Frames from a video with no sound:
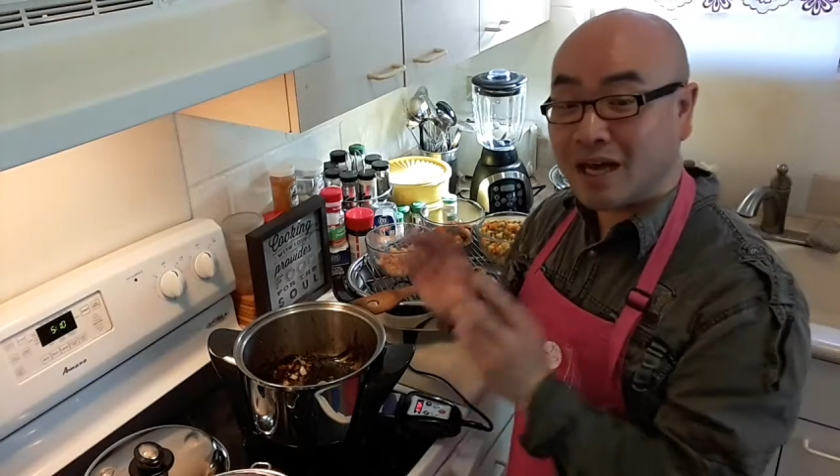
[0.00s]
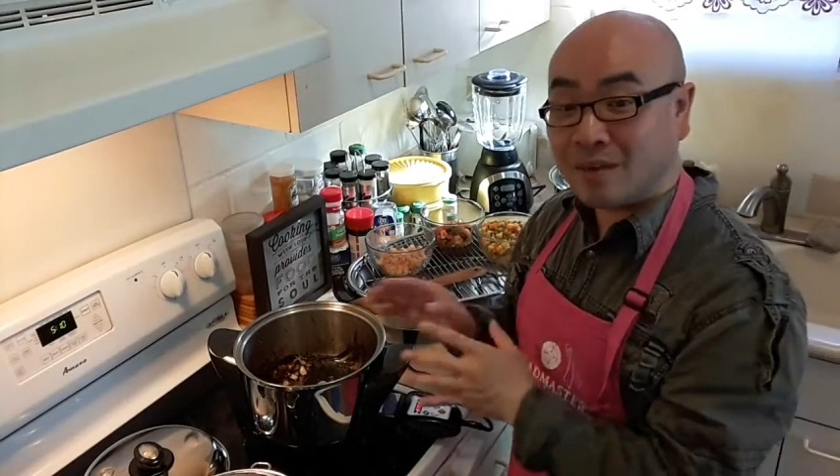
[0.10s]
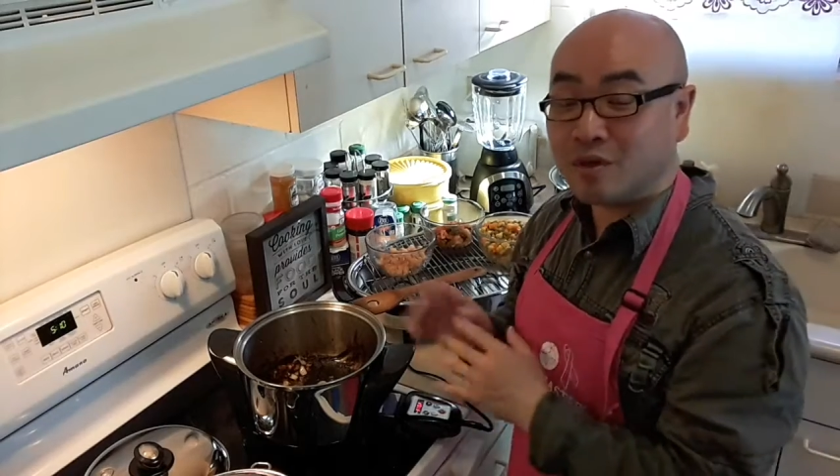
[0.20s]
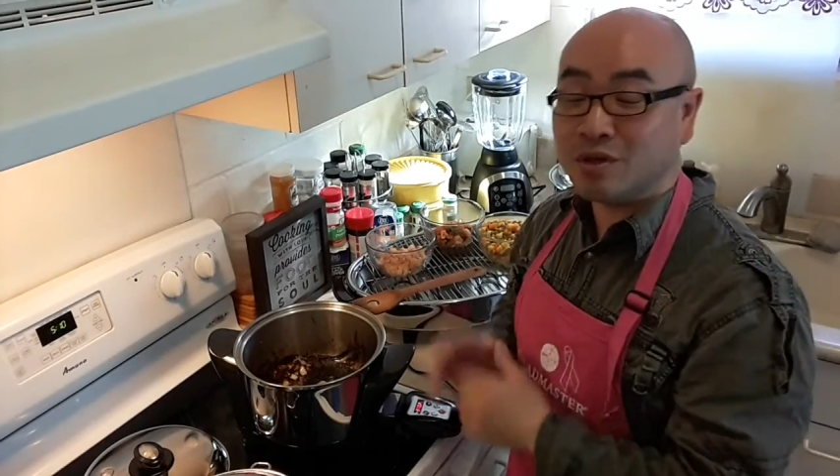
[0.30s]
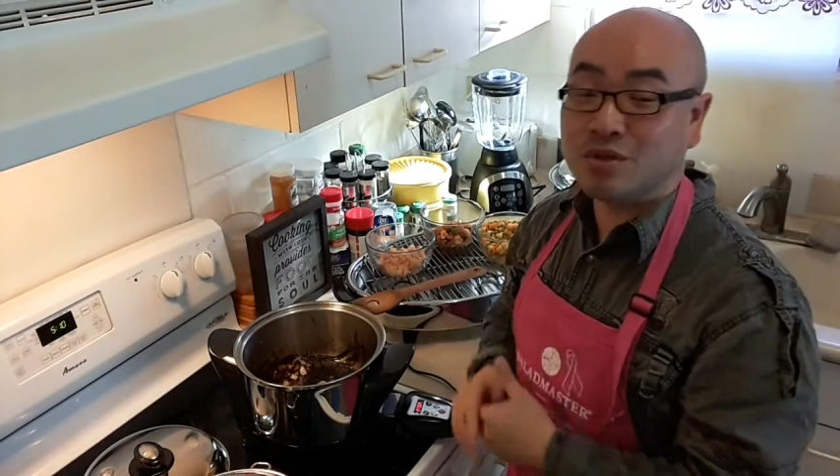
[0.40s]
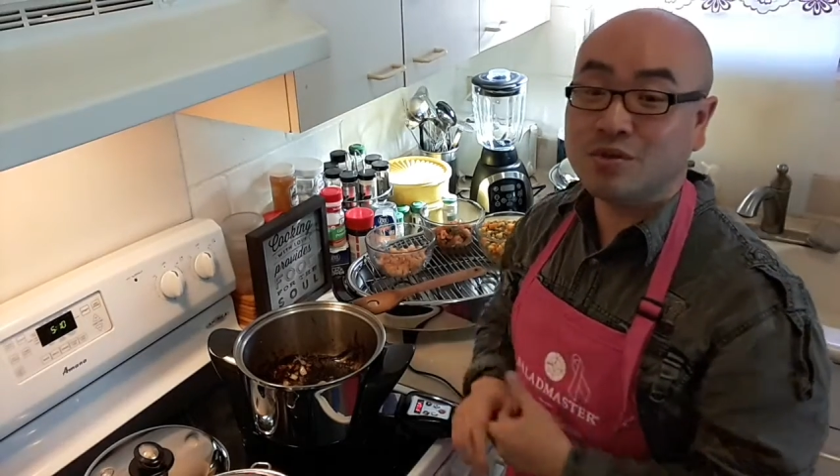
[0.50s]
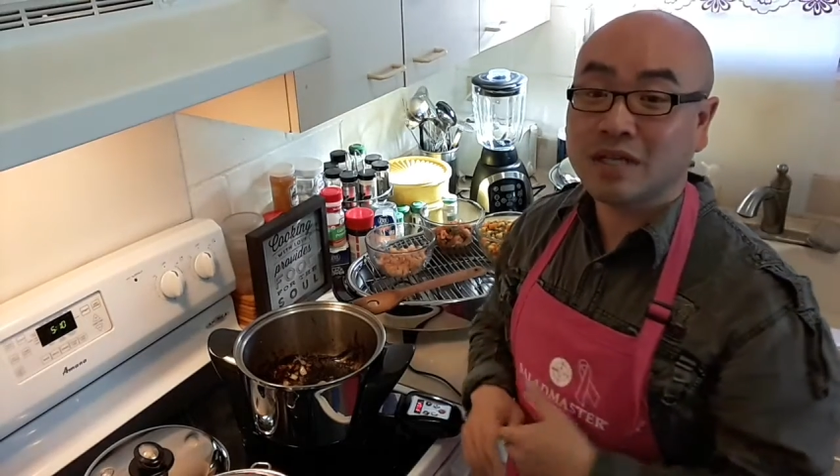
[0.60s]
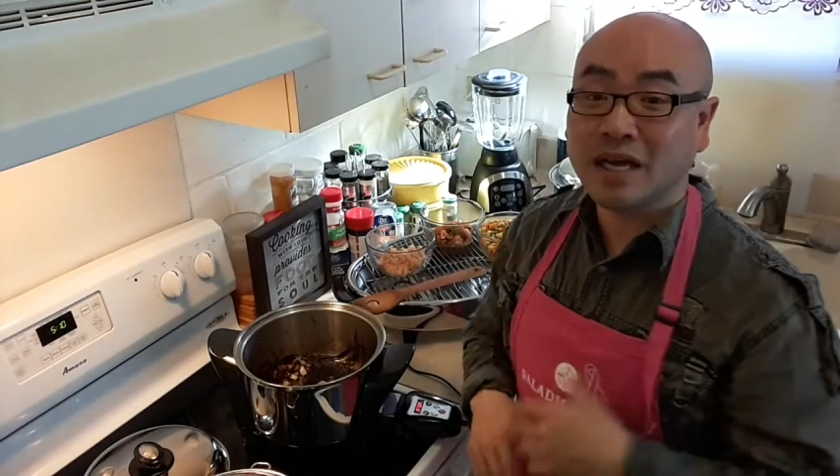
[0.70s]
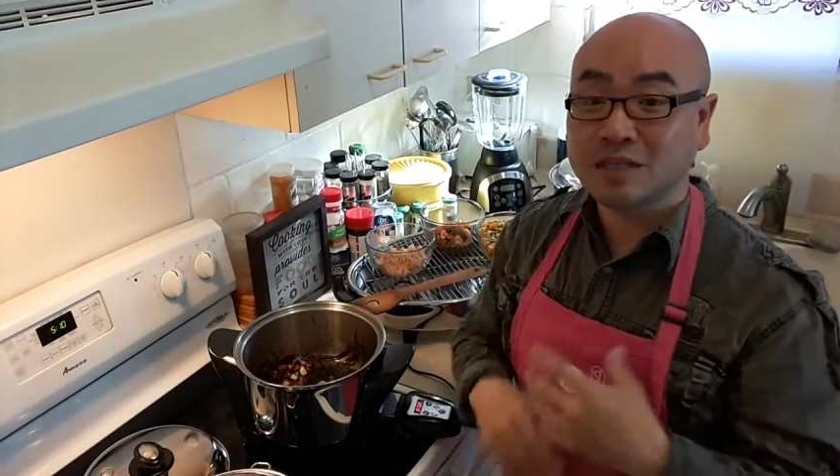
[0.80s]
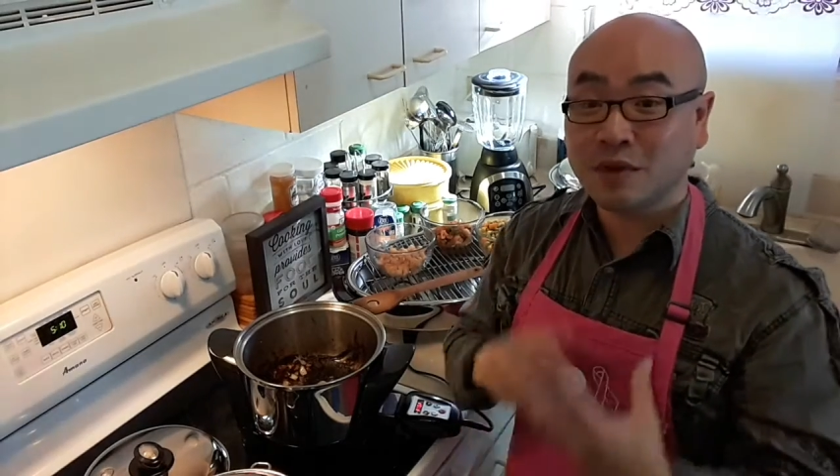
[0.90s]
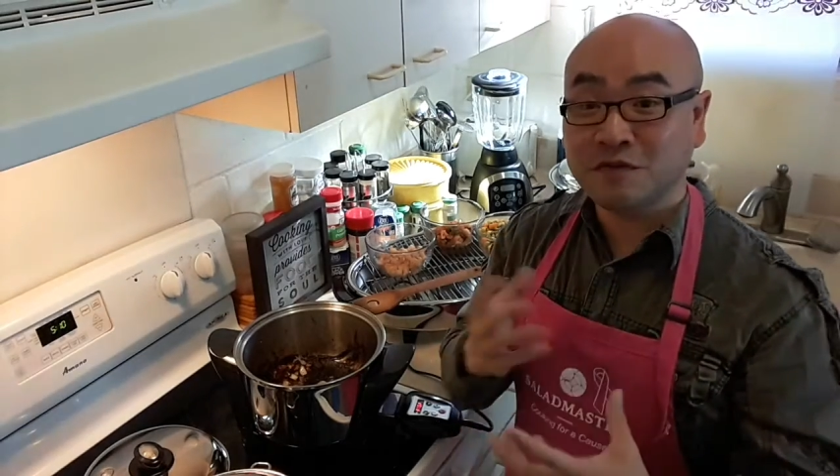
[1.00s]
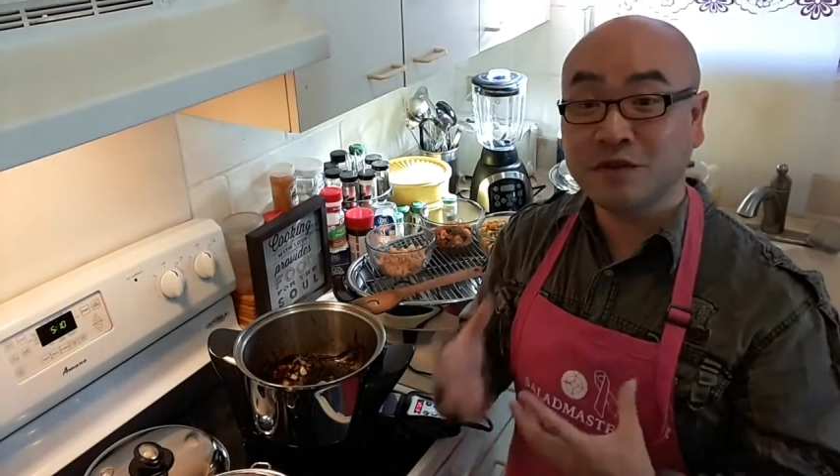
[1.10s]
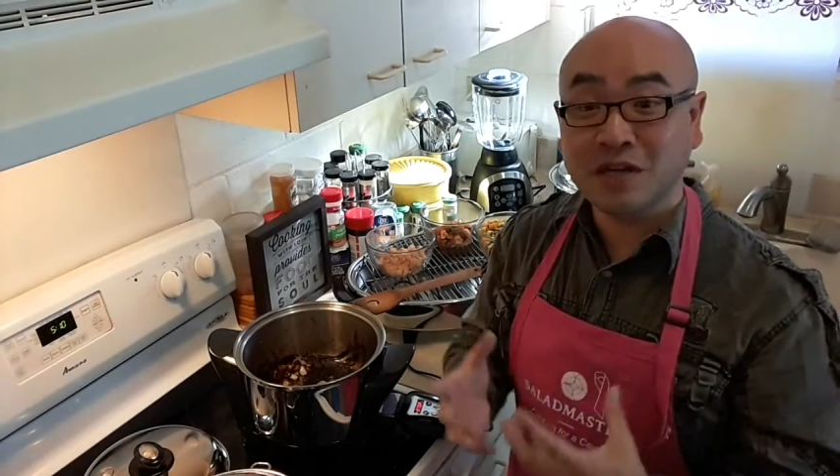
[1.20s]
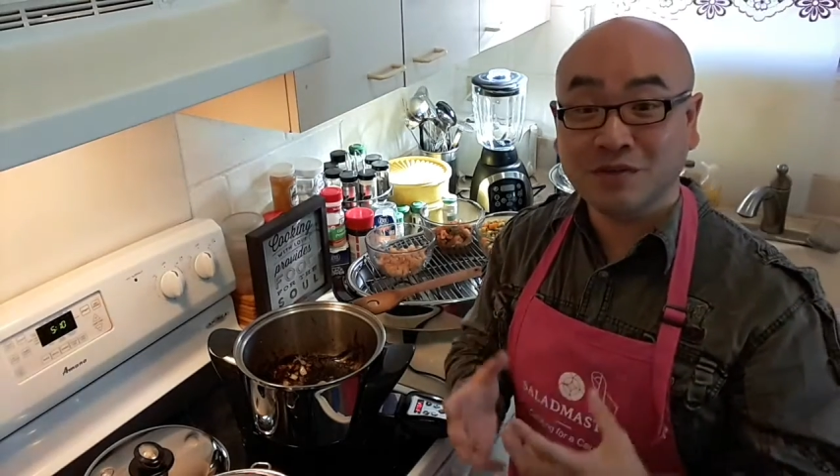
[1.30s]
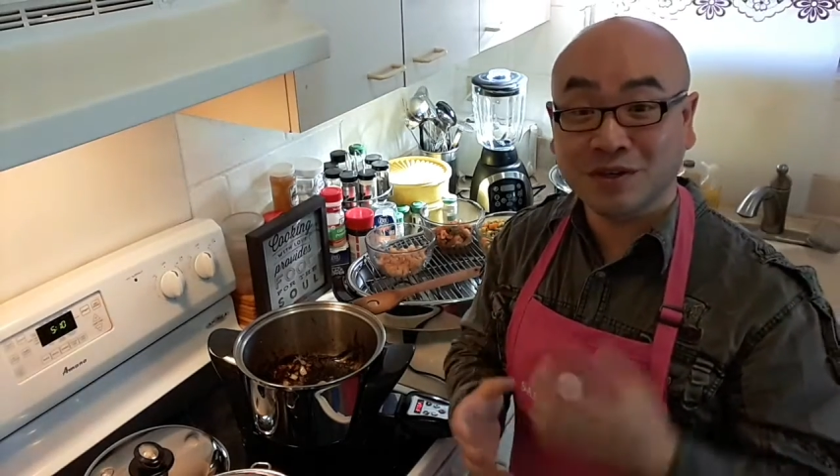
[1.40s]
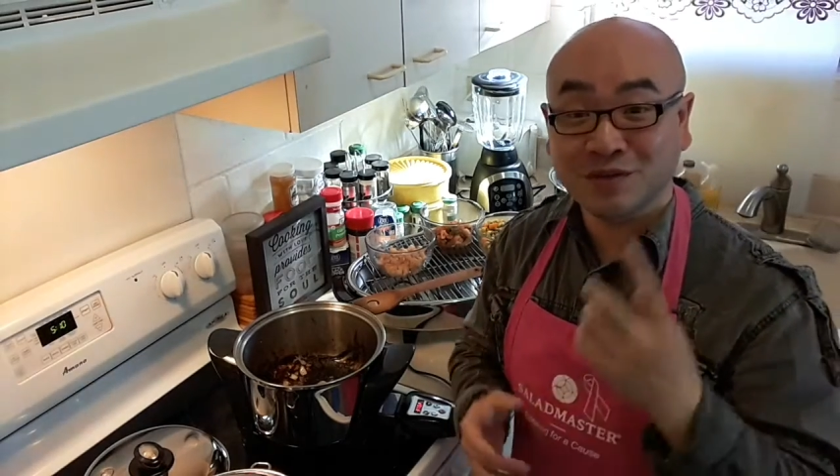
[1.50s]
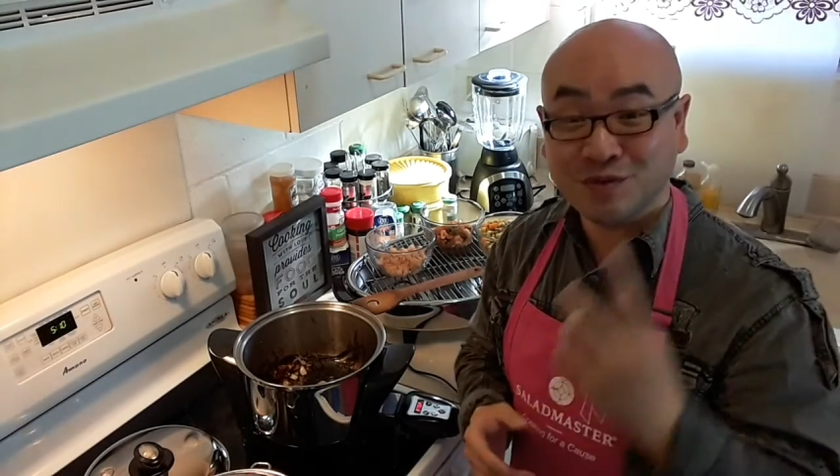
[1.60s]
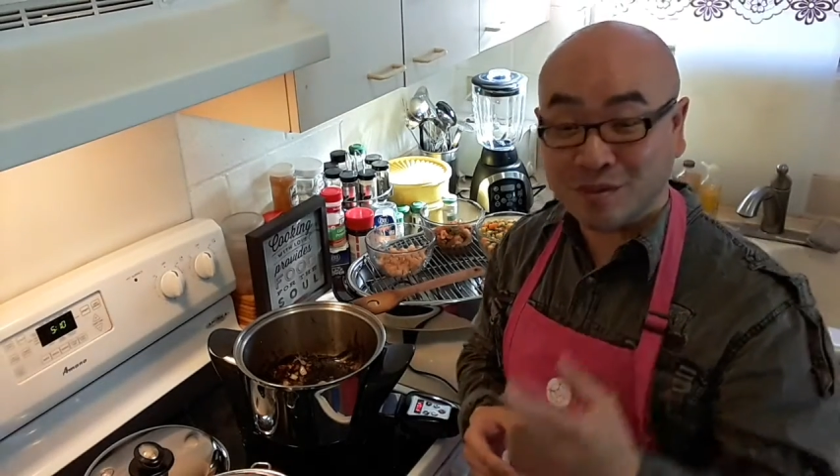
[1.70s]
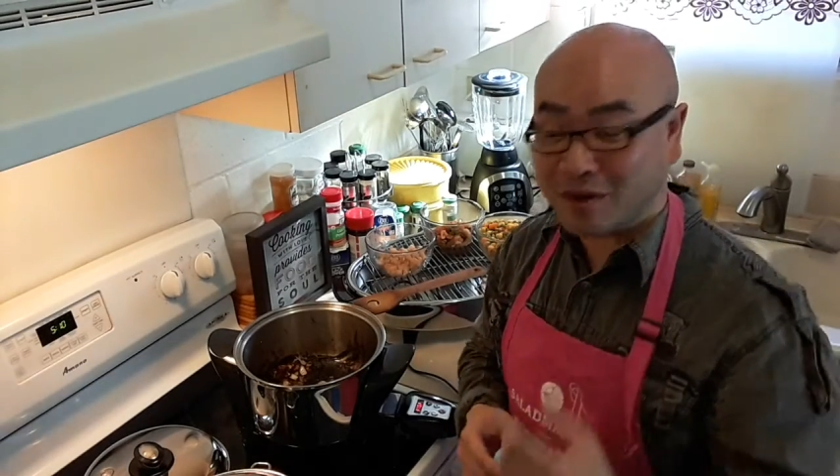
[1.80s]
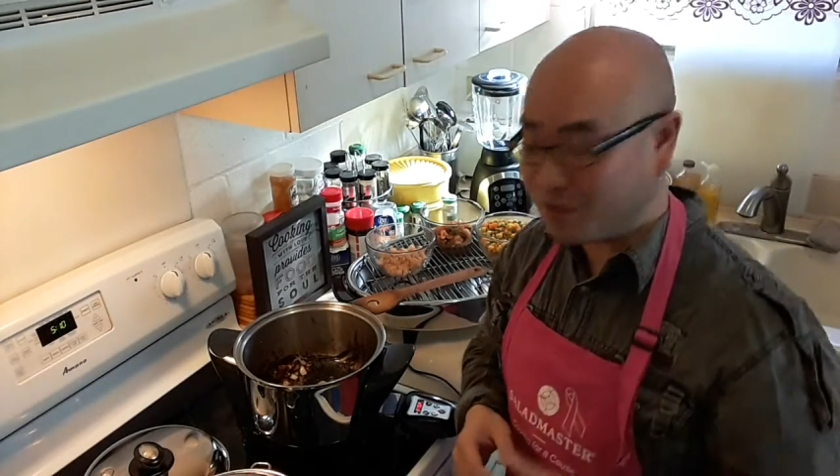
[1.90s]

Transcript: I'm going to use that as my flavoring for